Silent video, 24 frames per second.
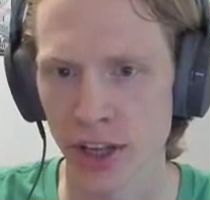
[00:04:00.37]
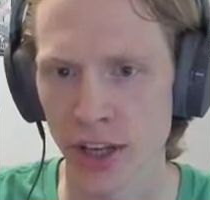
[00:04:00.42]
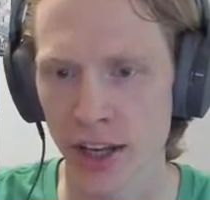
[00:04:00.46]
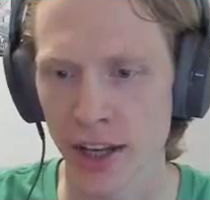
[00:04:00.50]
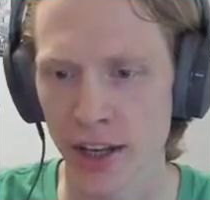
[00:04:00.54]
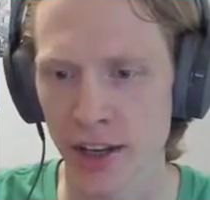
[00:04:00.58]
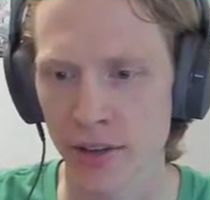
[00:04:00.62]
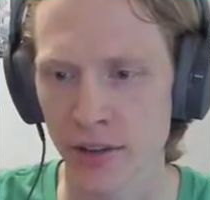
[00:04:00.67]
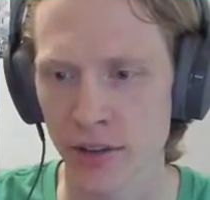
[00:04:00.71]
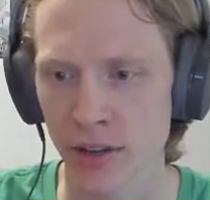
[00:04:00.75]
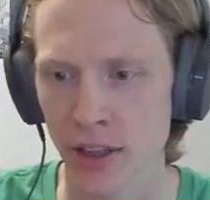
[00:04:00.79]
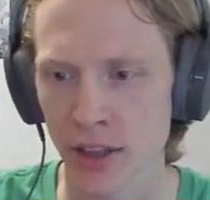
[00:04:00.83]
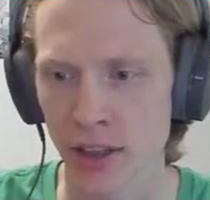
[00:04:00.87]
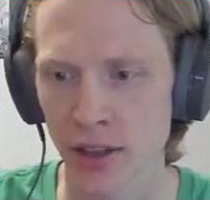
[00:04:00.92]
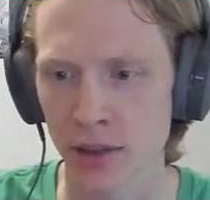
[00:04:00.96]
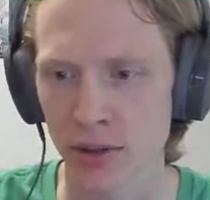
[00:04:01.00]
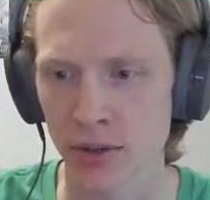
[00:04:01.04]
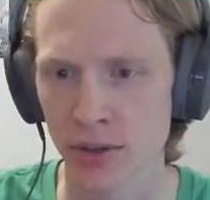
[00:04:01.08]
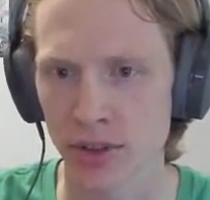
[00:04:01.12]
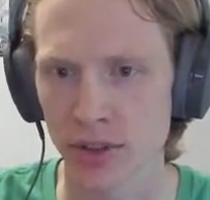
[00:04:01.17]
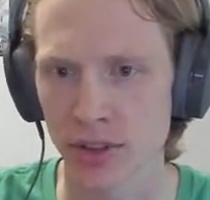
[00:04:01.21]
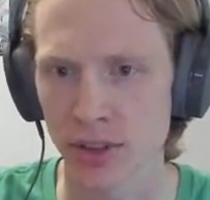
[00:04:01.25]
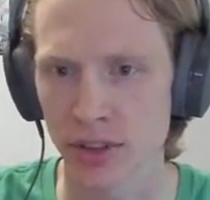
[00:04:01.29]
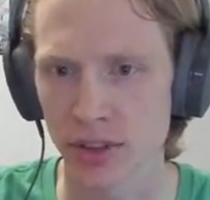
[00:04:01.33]
head
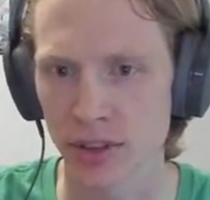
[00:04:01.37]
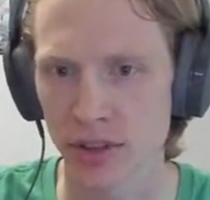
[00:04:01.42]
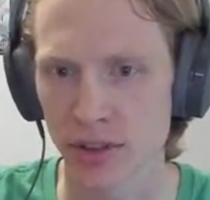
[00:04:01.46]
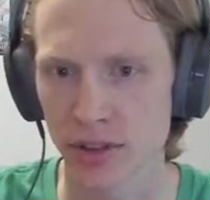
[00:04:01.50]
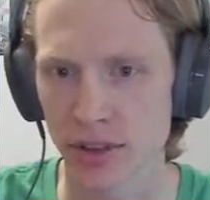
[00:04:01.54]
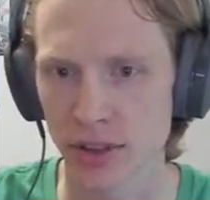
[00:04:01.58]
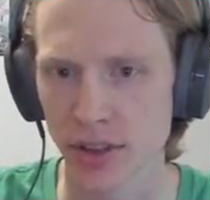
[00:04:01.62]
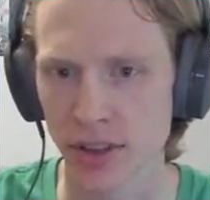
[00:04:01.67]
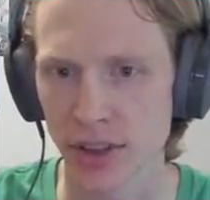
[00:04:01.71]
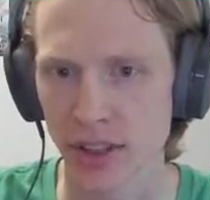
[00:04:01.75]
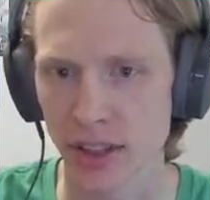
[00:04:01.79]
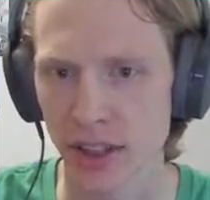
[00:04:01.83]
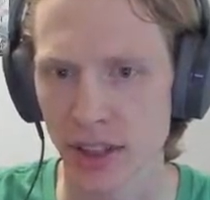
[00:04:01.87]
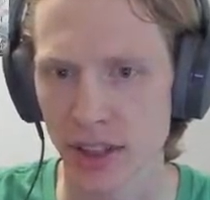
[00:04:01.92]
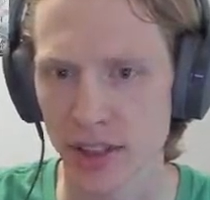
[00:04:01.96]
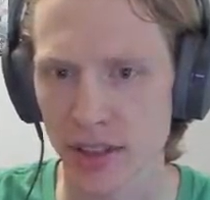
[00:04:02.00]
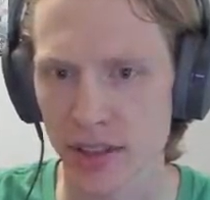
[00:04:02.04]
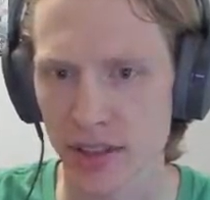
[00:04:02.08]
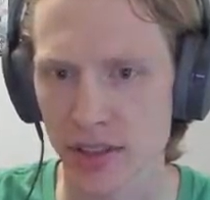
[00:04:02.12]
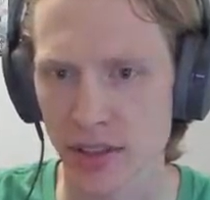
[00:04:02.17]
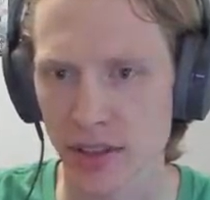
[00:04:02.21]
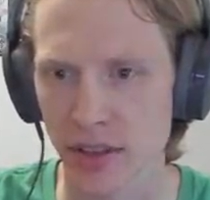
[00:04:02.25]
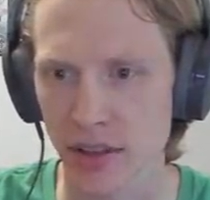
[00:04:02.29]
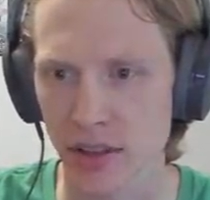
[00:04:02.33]
around to the
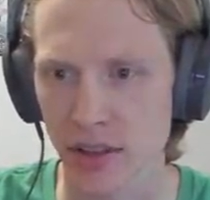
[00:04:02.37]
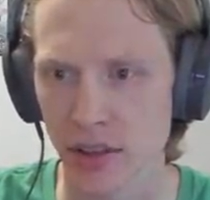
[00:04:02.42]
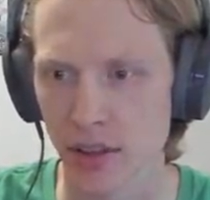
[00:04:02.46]
east.